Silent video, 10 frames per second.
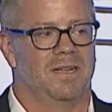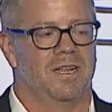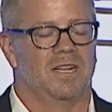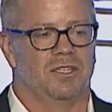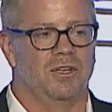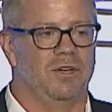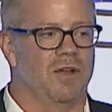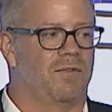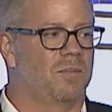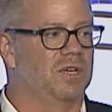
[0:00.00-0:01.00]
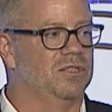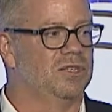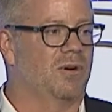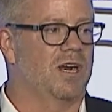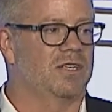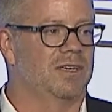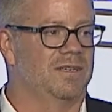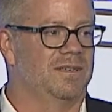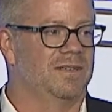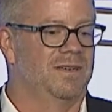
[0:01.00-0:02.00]
So you go from construction,
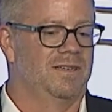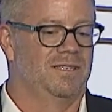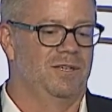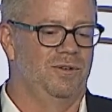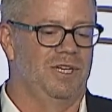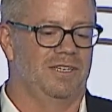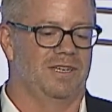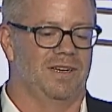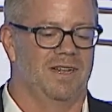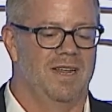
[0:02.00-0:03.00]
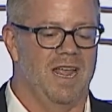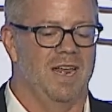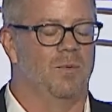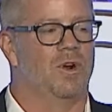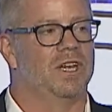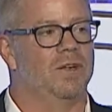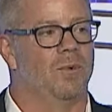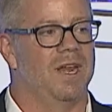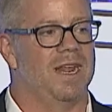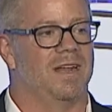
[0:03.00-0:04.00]
2-digit, and working your way
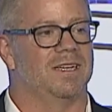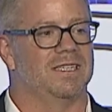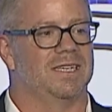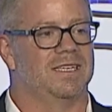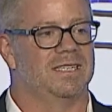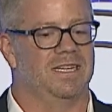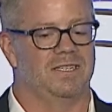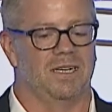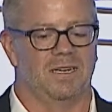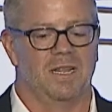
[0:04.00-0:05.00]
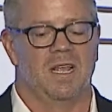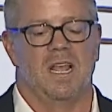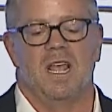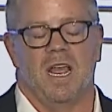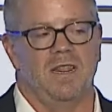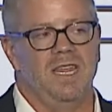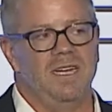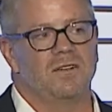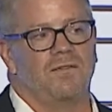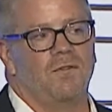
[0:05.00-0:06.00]
down to 6-digit. And these
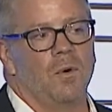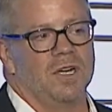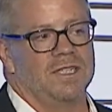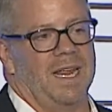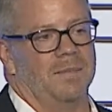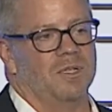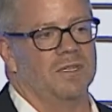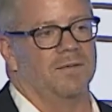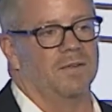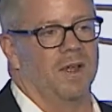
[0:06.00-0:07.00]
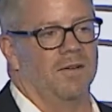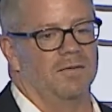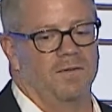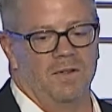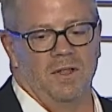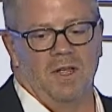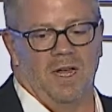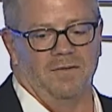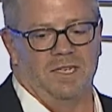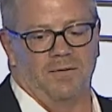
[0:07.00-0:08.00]
are 4 examples of
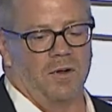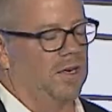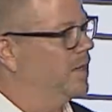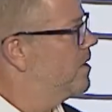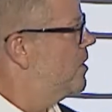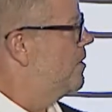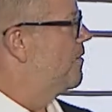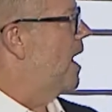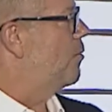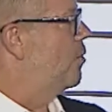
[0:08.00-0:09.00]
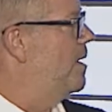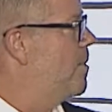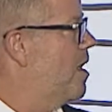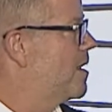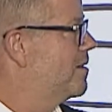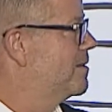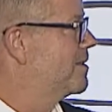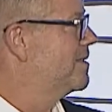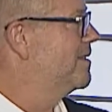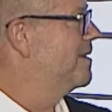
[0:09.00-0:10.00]
different. You've got remodelers.
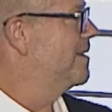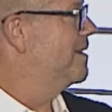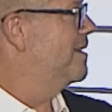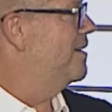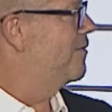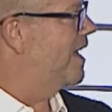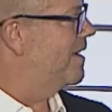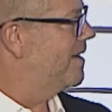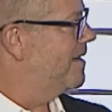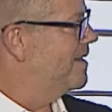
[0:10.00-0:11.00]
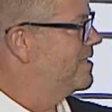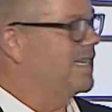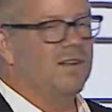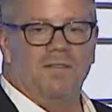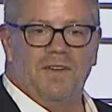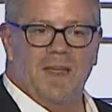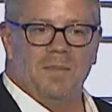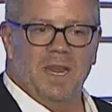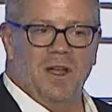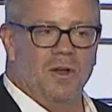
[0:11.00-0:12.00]
You've got single-family
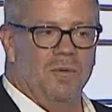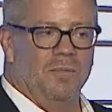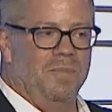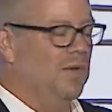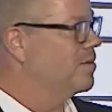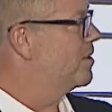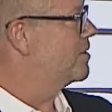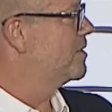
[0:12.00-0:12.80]
home builders.